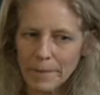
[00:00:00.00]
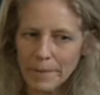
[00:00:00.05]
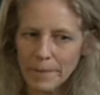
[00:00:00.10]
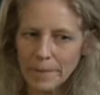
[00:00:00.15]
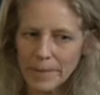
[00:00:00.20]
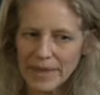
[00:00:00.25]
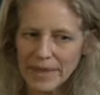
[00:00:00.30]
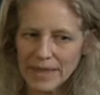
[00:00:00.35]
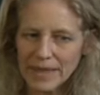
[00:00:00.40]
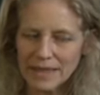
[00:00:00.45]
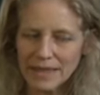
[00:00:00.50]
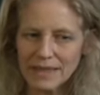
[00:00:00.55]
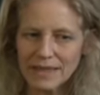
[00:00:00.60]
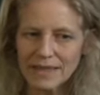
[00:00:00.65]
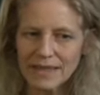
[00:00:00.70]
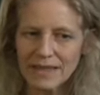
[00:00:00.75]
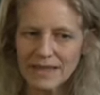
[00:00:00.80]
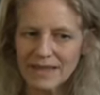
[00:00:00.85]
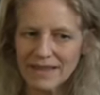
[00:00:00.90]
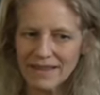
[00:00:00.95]

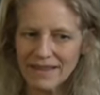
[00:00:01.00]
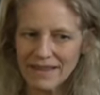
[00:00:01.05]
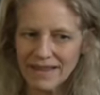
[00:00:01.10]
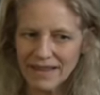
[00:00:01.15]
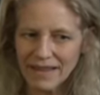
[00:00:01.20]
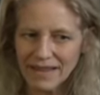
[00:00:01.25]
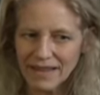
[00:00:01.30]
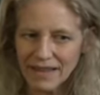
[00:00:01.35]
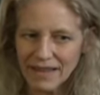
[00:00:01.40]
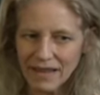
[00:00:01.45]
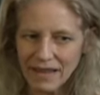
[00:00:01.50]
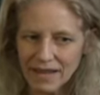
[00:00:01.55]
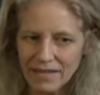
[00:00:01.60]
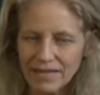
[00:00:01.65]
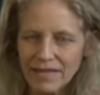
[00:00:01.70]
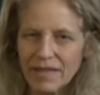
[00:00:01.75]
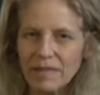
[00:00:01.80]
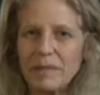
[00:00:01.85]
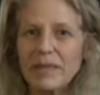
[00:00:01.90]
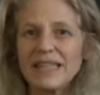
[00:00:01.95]
because
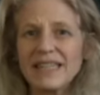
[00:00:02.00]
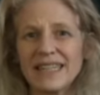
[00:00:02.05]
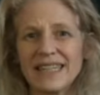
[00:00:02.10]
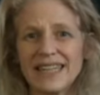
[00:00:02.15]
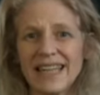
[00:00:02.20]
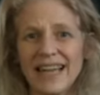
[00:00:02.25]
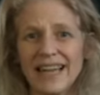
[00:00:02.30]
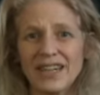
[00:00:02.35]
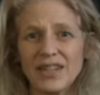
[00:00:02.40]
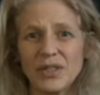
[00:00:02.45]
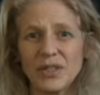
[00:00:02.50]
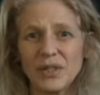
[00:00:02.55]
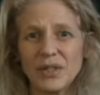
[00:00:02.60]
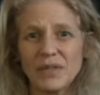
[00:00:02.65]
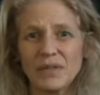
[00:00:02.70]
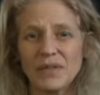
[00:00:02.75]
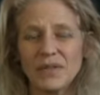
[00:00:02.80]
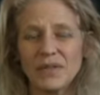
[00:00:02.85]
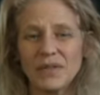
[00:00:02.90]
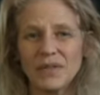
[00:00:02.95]
of a basic
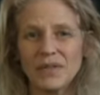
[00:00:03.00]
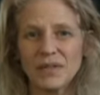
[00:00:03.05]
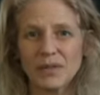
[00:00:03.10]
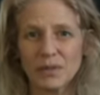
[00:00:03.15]
attitude